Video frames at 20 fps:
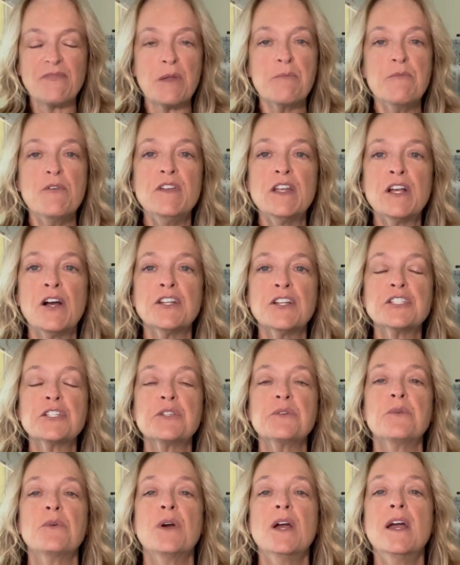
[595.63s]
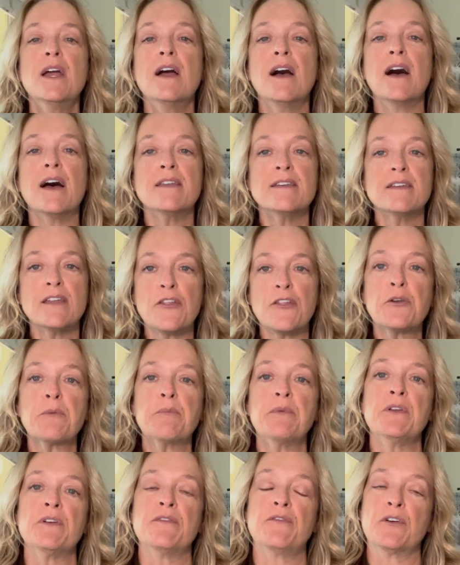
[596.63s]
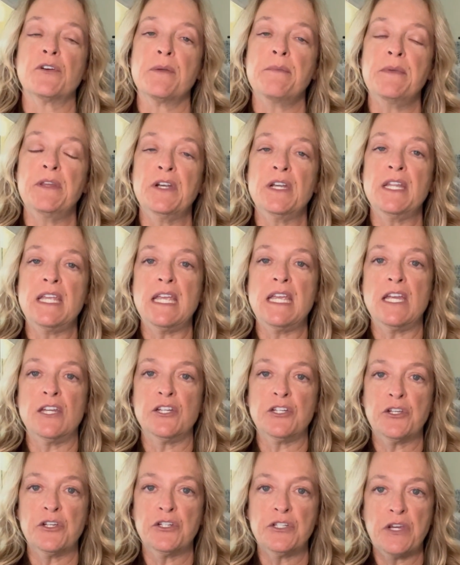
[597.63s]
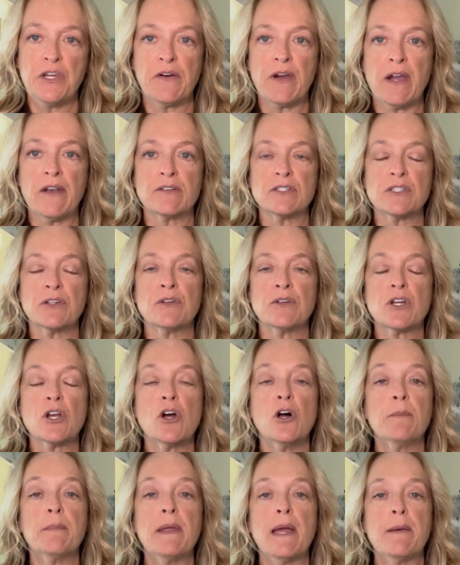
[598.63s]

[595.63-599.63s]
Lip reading: Moving on to another beautiful community in Goodyear, Arizona called